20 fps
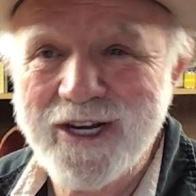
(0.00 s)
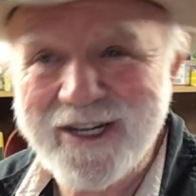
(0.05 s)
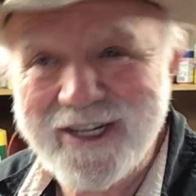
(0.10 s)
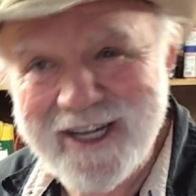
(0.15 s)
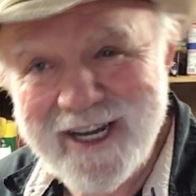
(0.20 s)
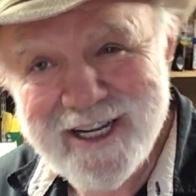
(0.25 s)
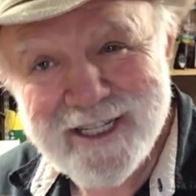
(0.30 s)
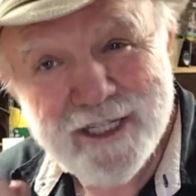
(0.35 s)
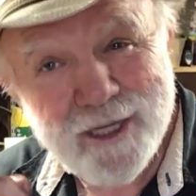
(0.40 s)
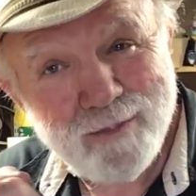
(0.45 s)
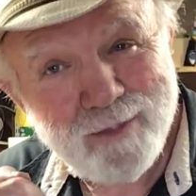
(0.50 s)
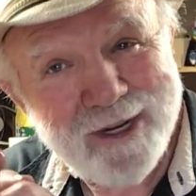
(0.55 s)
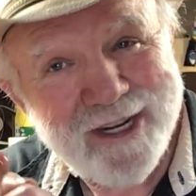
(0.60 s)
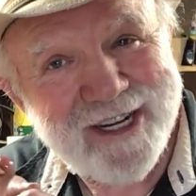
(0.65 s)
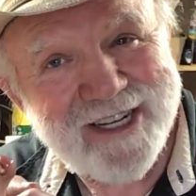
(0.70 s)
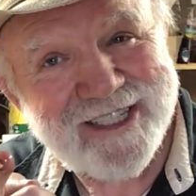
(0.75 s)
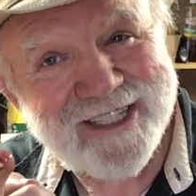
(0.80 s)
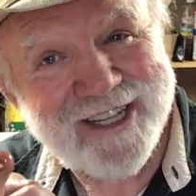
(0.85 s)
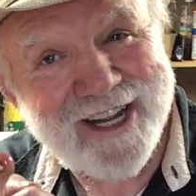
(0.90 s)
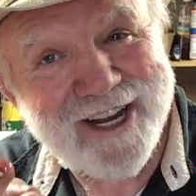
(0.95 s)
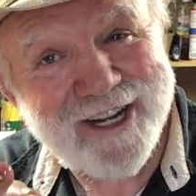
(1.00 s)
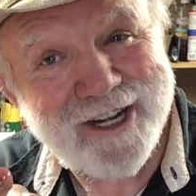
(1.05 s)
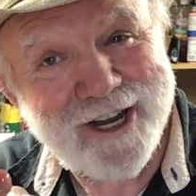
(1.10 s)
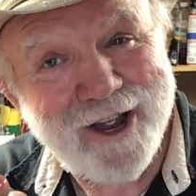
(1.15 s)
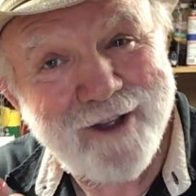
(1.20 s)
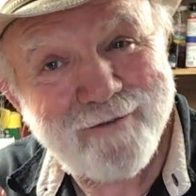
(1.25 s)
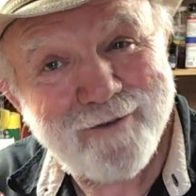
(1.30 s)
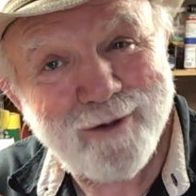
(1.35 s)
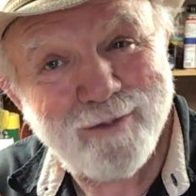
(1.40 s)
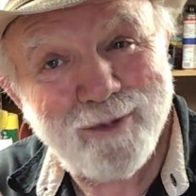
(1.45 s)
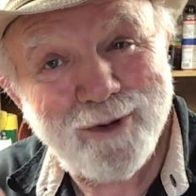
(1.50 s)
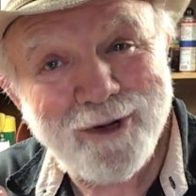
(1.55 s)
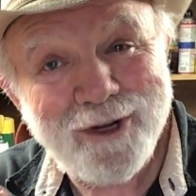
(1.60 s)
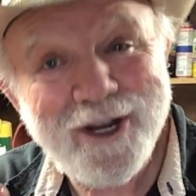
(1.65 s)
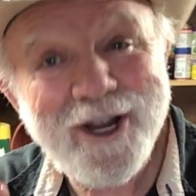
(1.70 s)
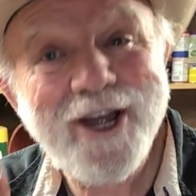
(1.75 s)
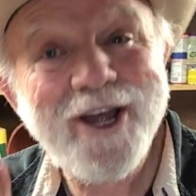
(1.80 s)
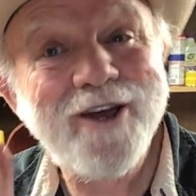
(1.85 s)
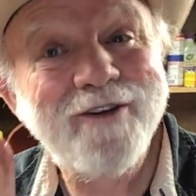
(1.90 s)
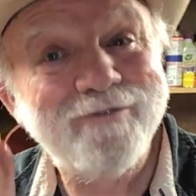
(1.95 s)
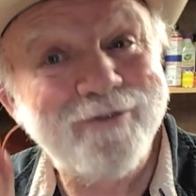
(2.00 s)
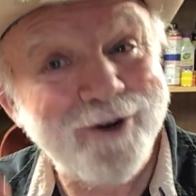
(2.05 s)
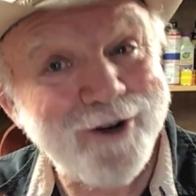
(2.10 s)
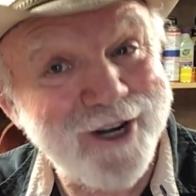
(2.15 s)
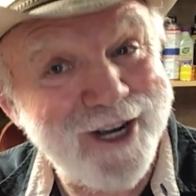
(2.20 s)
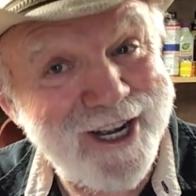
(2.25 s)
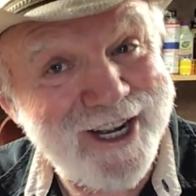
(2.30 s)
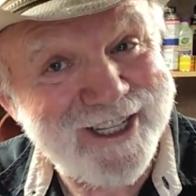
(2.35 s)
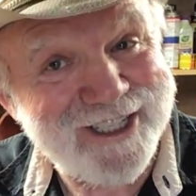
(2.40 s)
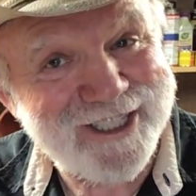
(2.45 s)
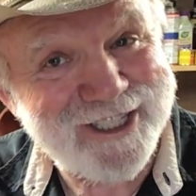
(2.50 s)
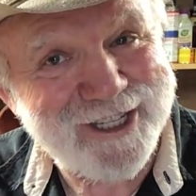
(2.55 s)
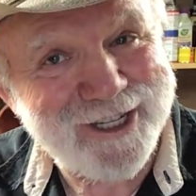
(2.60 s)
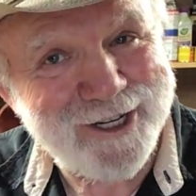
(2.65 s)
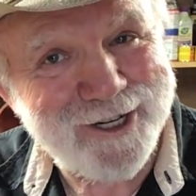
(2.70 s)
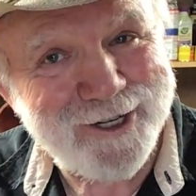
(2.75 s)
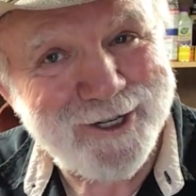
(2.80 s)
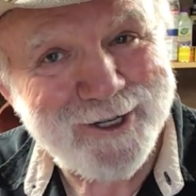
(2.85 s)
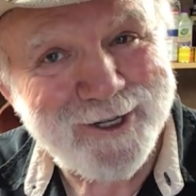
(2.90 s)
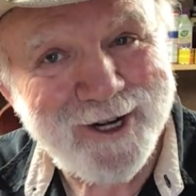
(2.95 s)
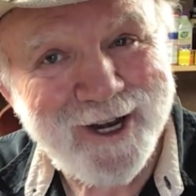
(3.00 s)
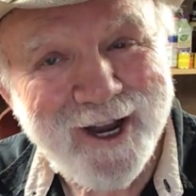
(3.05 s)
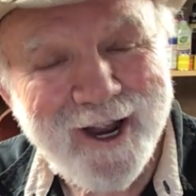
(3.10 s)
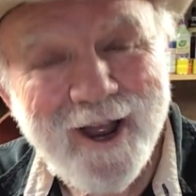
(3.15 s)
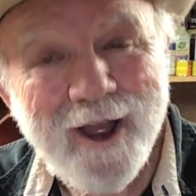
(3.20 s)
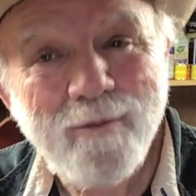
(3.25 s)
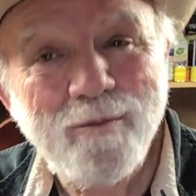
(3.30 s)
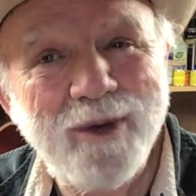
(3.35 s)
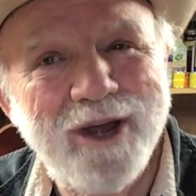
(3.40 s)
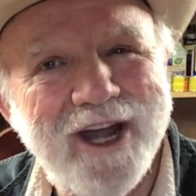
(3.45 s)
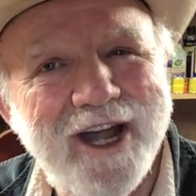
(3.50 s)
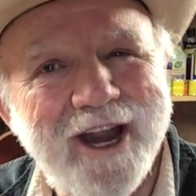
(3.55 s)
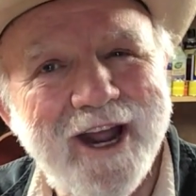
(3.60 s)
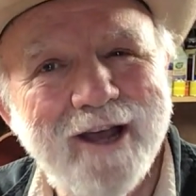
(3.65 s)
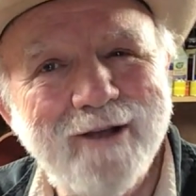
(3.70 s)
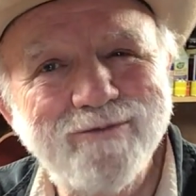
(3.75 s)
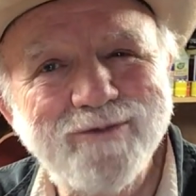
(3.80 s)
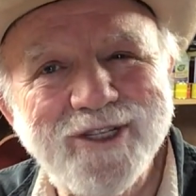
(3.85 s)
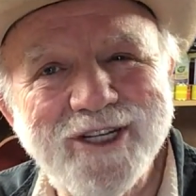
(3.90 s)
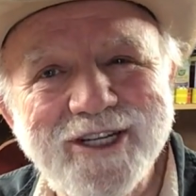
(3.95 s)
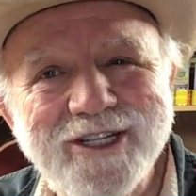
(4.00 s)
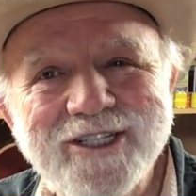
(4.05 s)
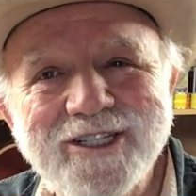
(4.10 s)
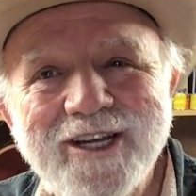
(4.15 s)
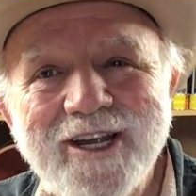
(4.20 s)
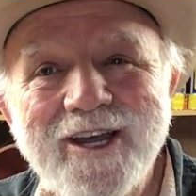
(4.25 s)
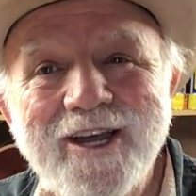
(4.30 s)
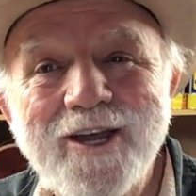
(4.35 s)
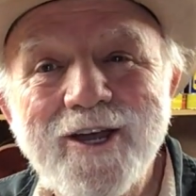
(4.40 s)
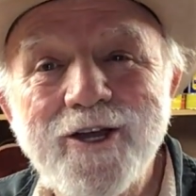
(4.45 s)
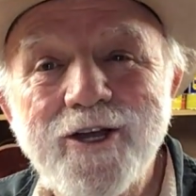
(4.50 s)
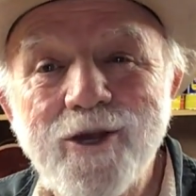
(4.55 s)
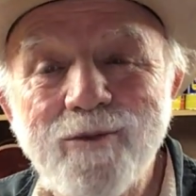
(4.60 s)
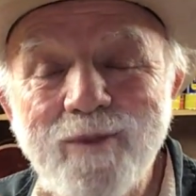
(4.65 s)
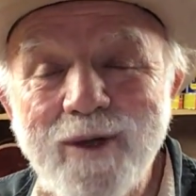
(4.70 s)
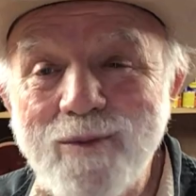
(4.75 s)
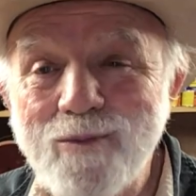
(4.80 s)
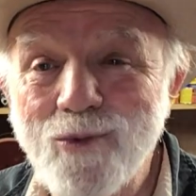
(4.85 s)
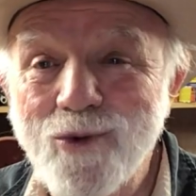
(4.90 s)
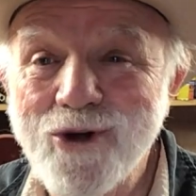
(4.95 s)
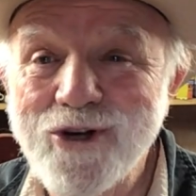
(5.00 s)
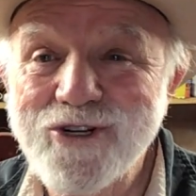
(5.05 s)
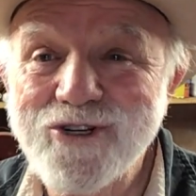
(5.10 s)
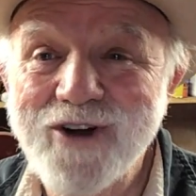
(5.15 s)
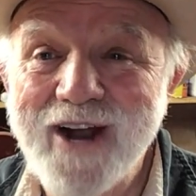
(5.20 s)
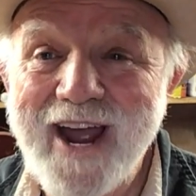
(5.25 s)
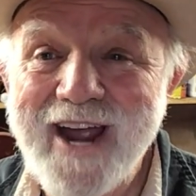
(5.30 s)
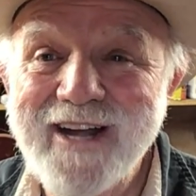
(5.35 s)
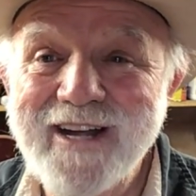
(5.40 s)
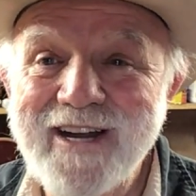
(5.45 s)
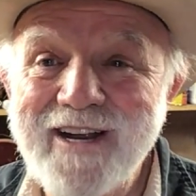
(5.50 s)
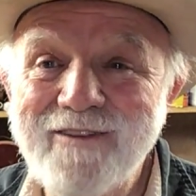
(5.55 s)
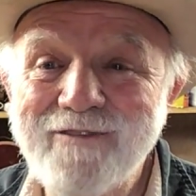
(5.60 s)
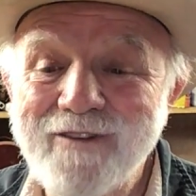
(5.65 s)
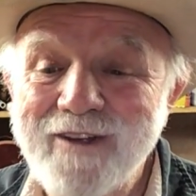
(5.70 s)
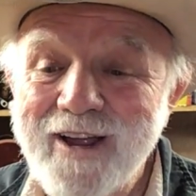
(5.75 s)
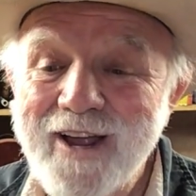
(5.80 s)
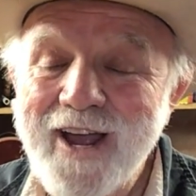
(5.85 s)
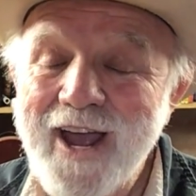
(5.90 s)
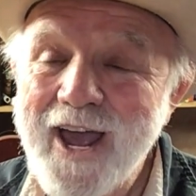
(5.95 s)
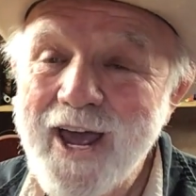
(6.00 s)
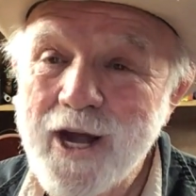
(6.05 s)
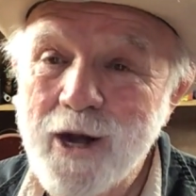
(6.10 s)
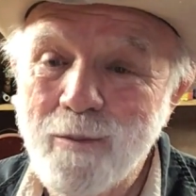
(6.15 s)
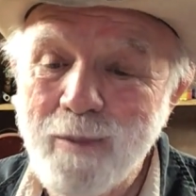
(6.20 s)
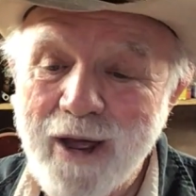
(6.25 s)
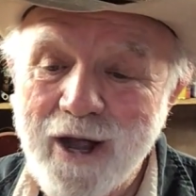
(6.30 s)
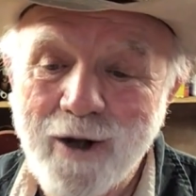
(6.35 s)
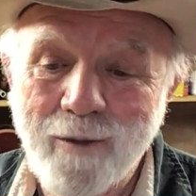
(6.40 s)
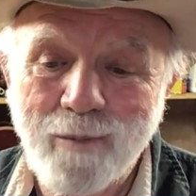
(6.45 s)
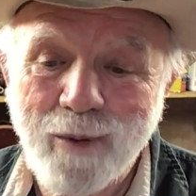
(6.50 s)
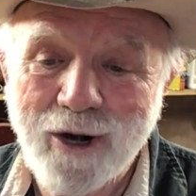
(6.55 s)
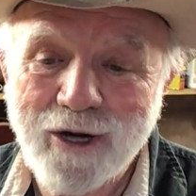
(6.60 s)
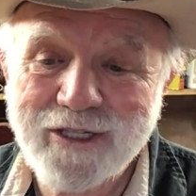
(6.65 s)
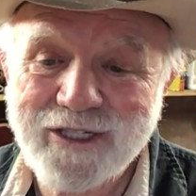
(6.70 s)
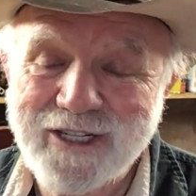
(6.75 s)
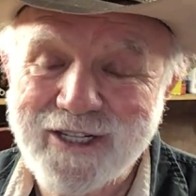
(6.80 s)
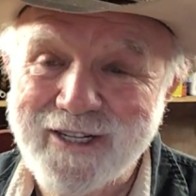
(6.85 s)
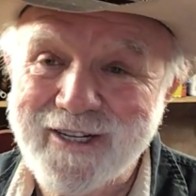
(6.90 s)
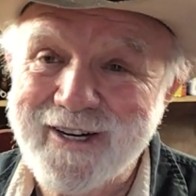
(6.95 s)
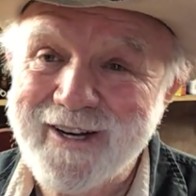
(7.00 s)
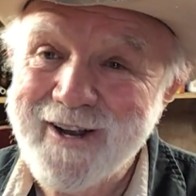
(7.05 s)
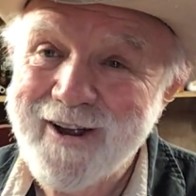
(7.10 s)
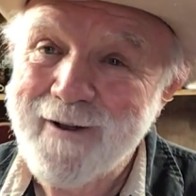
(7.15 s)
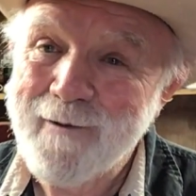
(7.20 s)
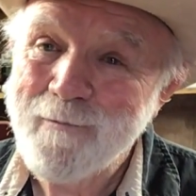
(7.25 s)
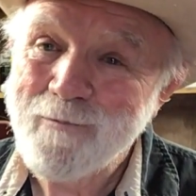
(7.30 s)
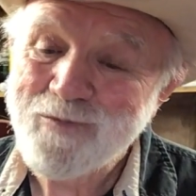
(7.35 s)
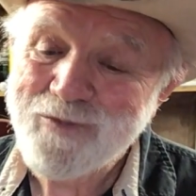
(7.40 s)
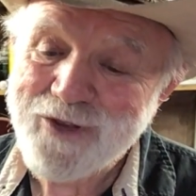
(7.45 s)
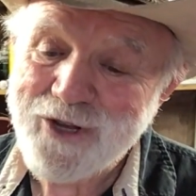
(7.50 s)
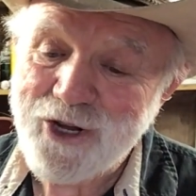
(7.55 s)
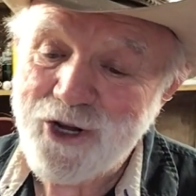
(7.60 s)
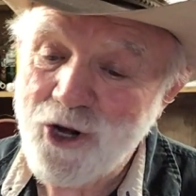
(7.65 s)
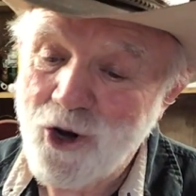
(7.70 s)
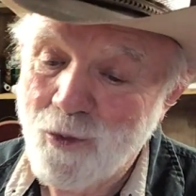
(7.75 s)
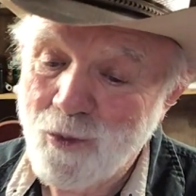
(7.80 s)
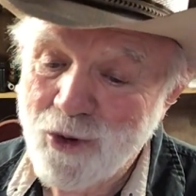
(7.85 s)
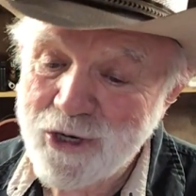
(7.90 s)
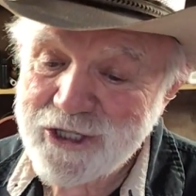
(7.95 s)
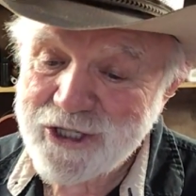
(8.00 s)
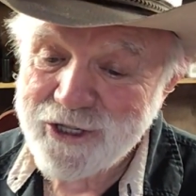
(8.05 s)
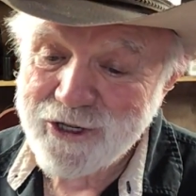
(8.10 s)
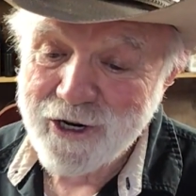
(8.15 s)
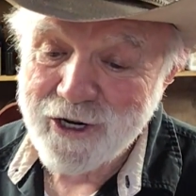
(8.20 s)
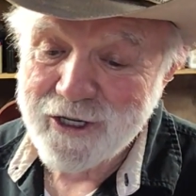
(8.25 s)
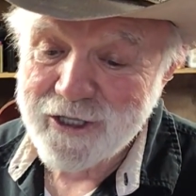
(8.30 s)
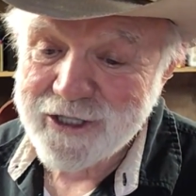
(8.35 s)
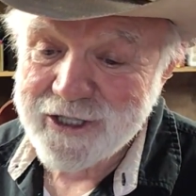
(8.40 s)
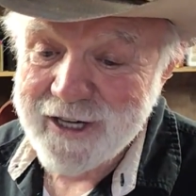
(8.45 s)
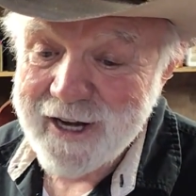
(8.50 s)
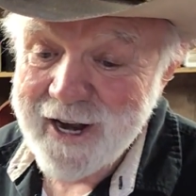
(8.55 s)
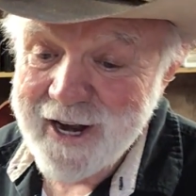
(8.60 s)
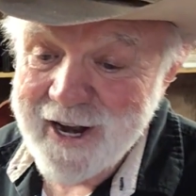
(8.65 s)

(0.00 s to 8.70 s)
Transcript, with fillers: And discipline is uncomfortable for us too, but it helps us to be more attractive and a better person. You know, boys and girls,